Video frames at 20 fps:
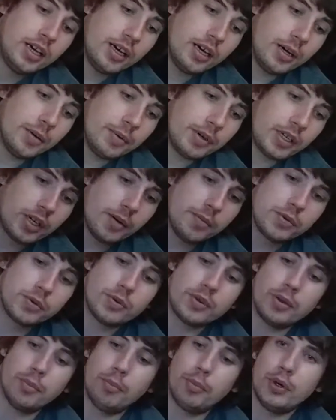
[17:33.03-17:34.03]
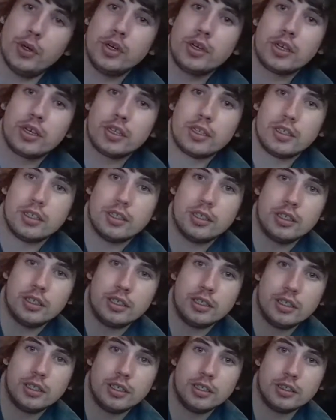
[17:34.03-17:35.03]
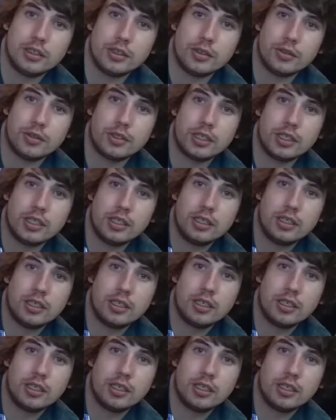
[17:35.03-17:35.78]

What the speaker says: It comes with a book, as you can see.